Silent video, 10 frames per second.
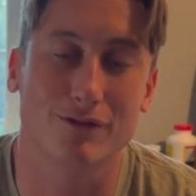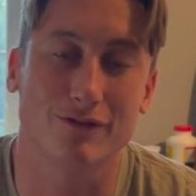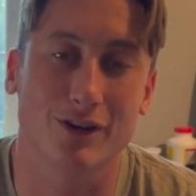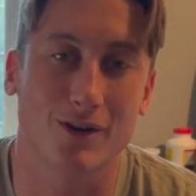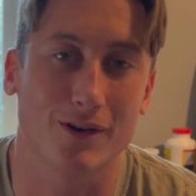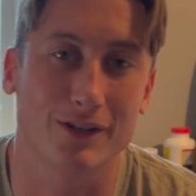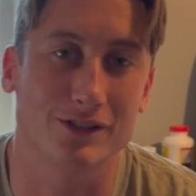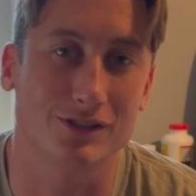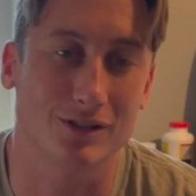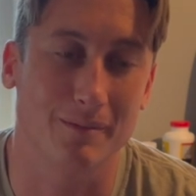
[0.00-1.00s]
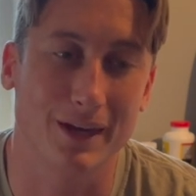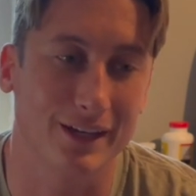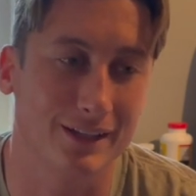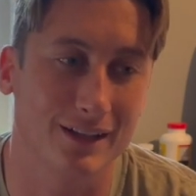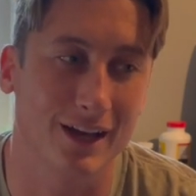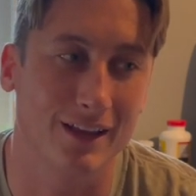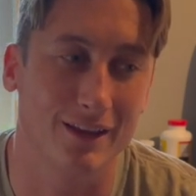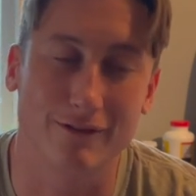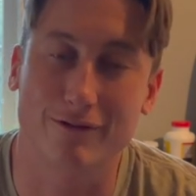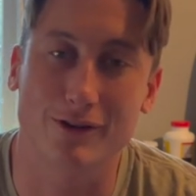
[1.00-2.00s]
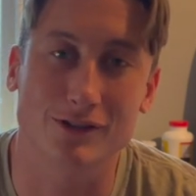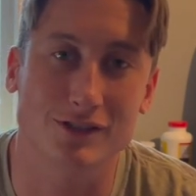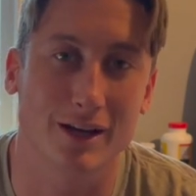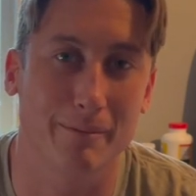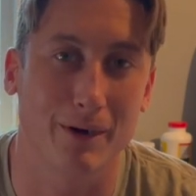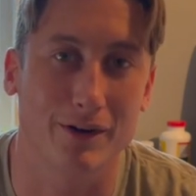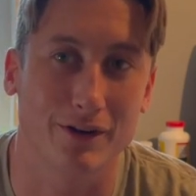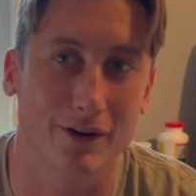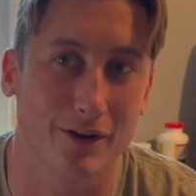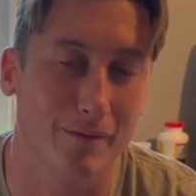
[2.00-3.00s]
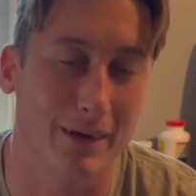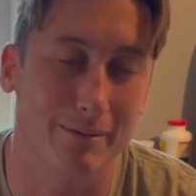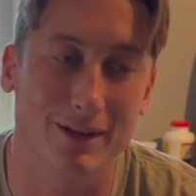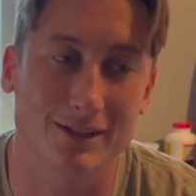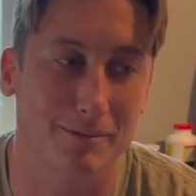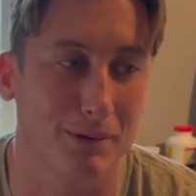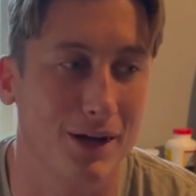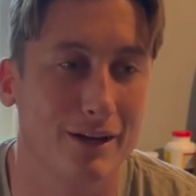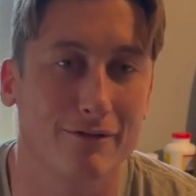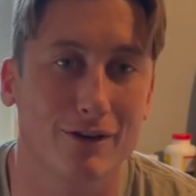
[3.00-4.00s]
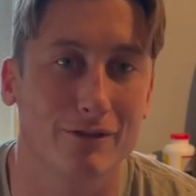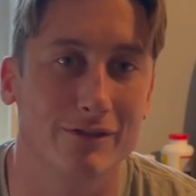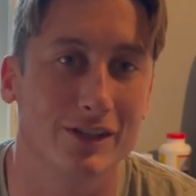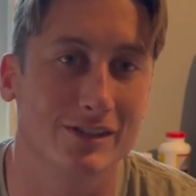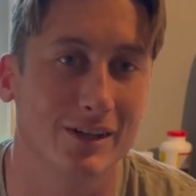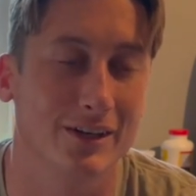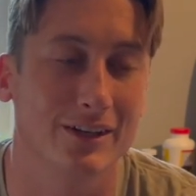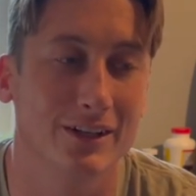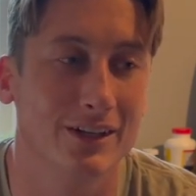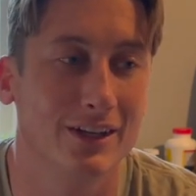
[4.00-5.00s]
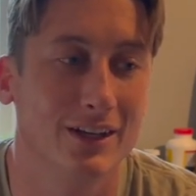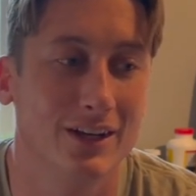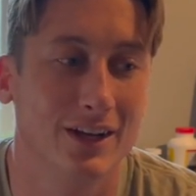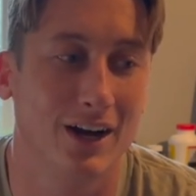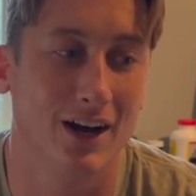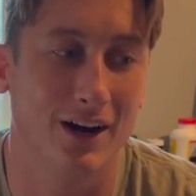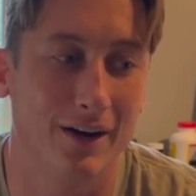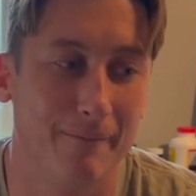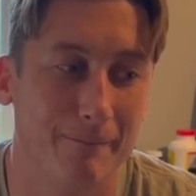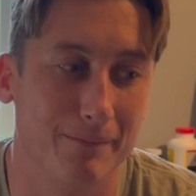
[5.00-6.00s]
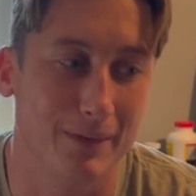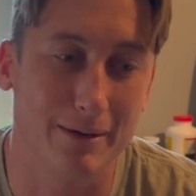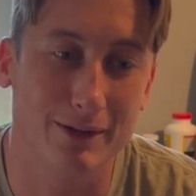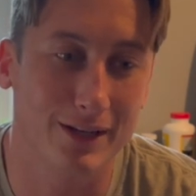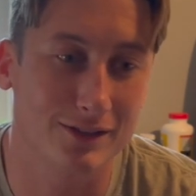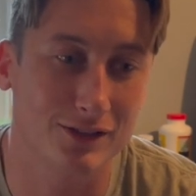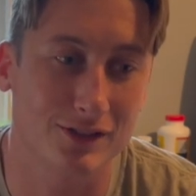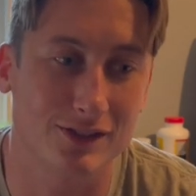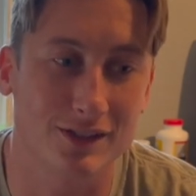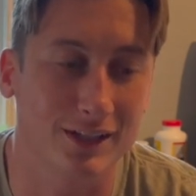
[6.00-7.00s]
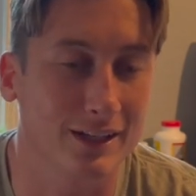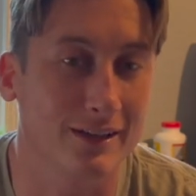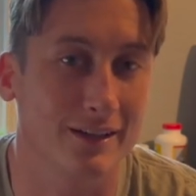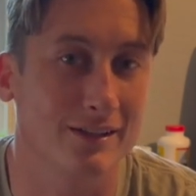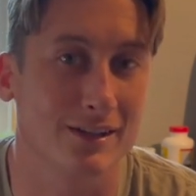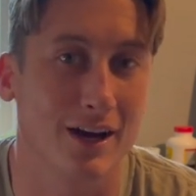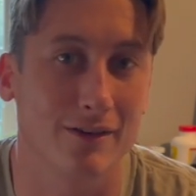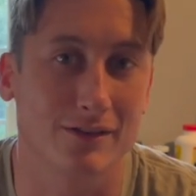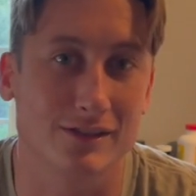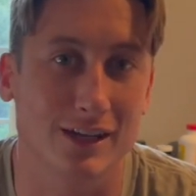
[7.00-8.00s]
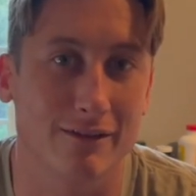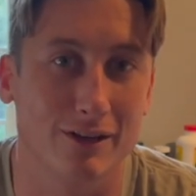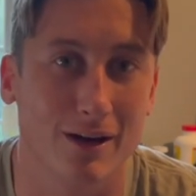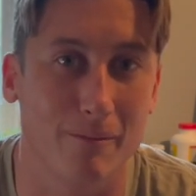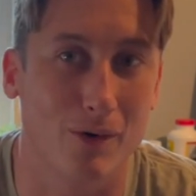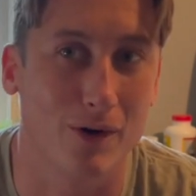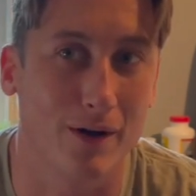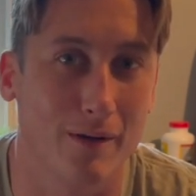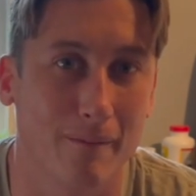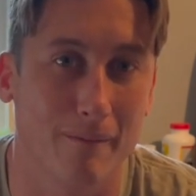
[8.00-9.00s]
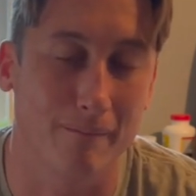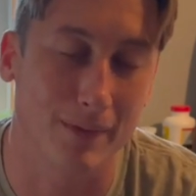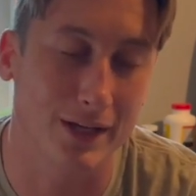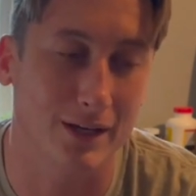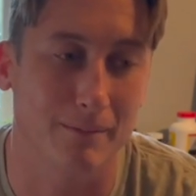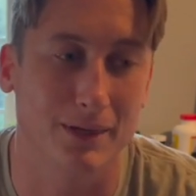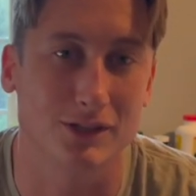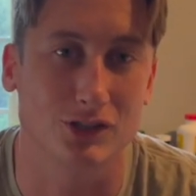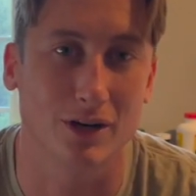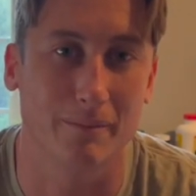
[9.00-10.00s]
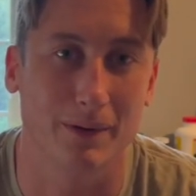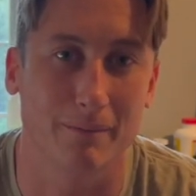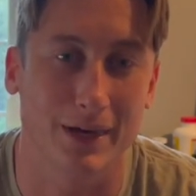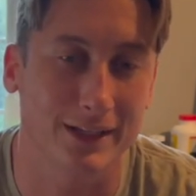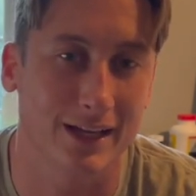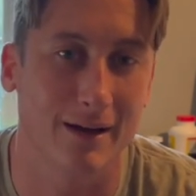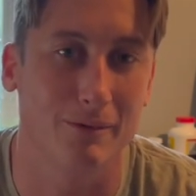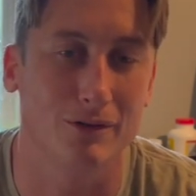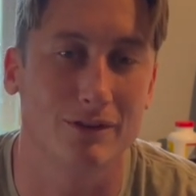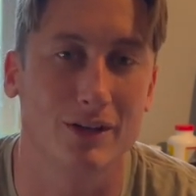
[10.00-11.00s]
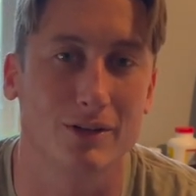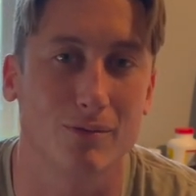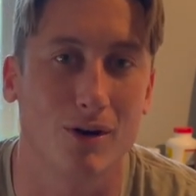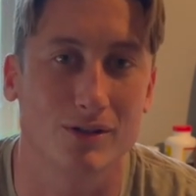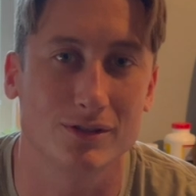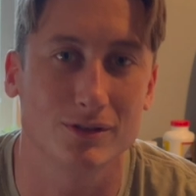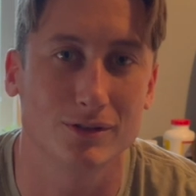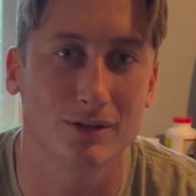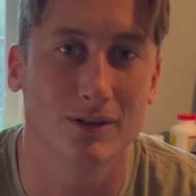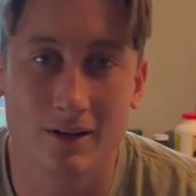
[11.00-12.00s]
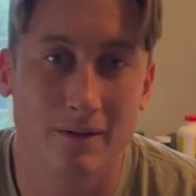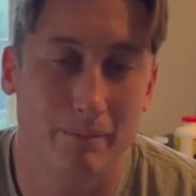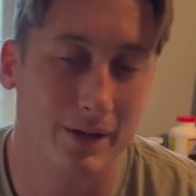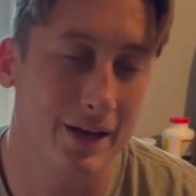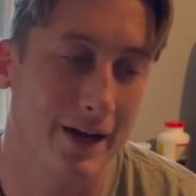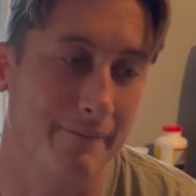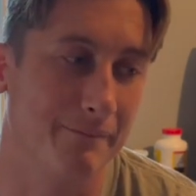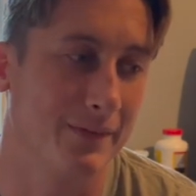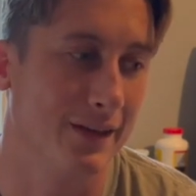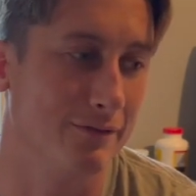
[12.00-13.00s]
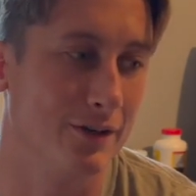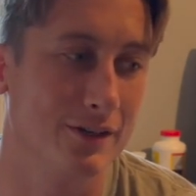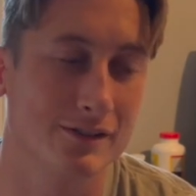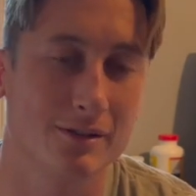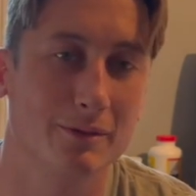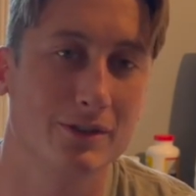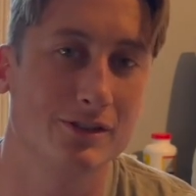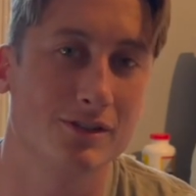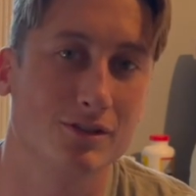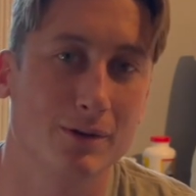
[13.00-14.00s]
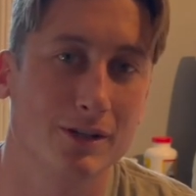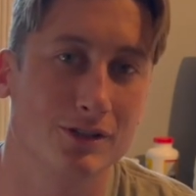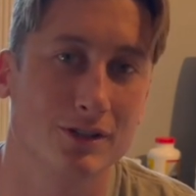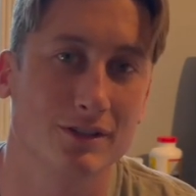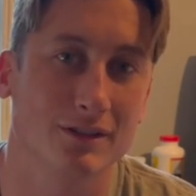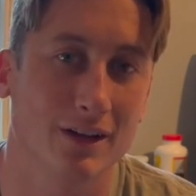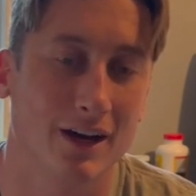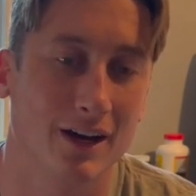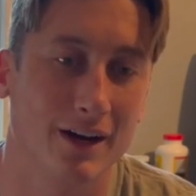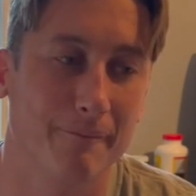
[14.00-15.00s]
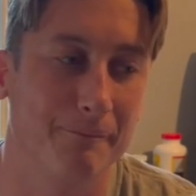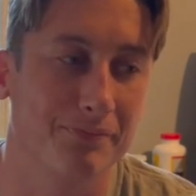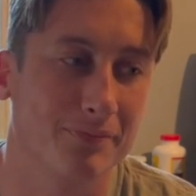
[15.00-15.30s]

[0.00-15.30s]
courage to make the first step on your own. Maybe that's applying for a visa. Maybe that's just sticking things out and saving up more to make a big jump and make that move that you want to. But yeah, if you're in a similar situation, I